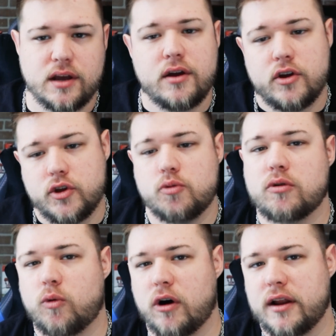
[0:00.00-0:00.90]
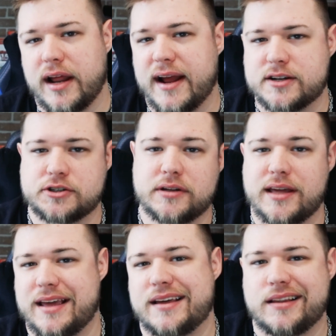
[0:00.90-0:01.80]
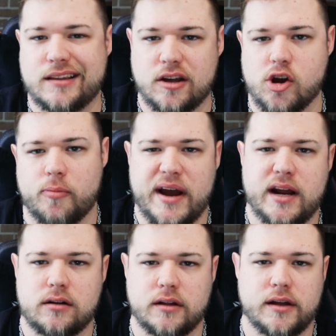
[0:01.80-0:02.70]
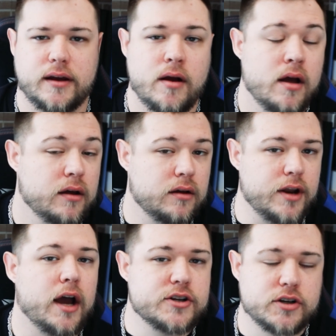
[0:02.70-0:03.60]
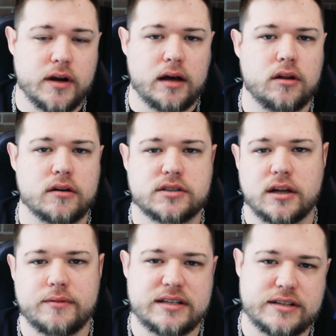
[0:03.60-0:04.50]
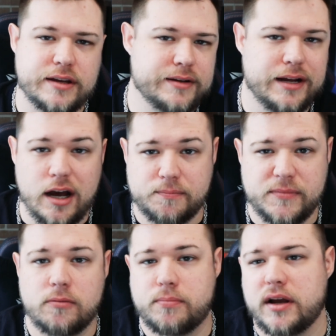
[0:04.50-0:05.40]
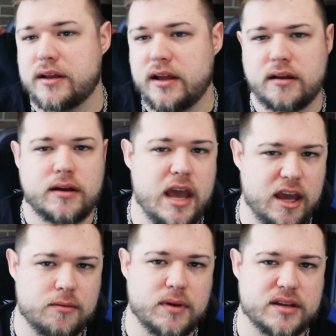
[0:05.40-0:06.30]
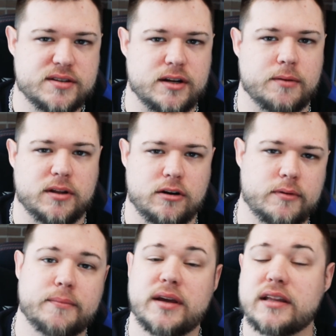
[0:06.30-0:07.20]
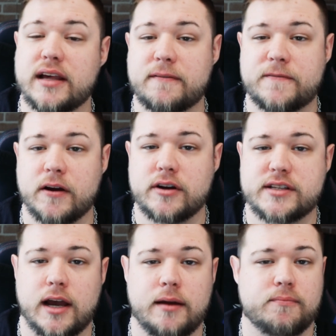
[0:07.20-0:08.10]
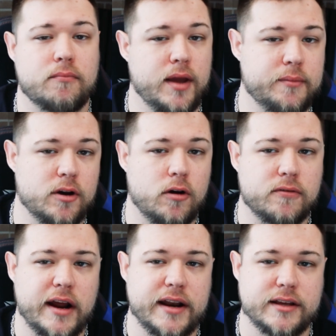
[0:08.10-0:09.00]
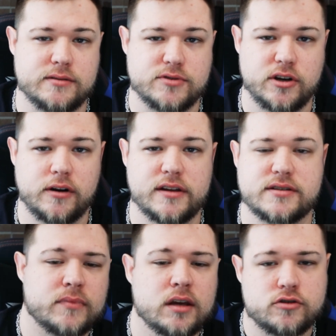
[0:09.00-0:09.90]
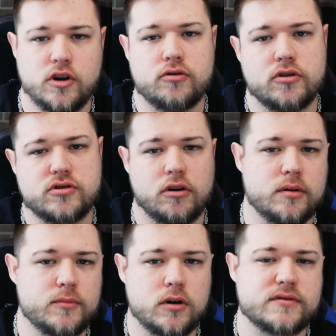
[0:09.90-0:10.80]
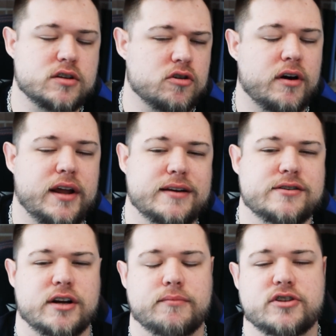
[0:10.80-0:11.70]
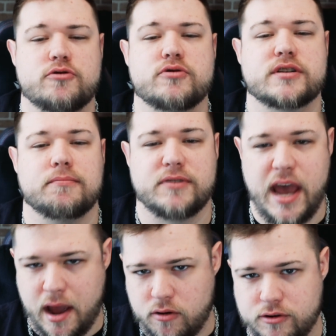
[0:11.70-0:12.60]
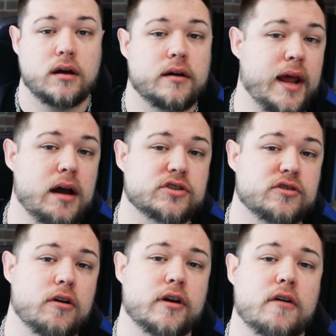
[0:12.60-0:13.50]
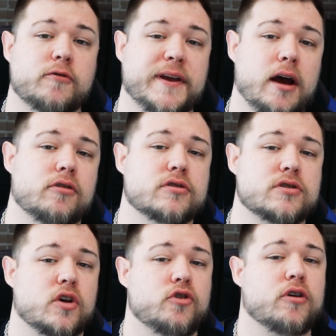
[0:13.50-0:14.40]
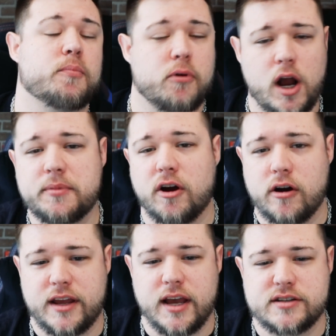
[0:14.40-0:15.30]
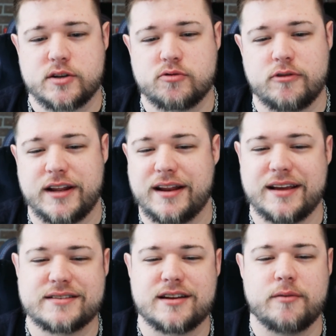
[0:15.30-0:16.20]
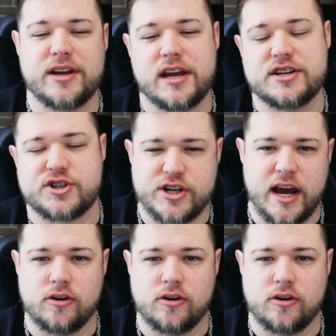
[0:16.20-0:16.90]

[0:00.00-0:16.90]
you would want actually in the Go Battle League. Not sure how long it's going to be sitting up there, but it can mix it up a little bit, being that Fairy type, maybe overriding some Xerneases. So those are the moves. Let's go ahead and jump into some counters. Now, starting off with counters, you can probably already guess this one. It is going to be a Shadow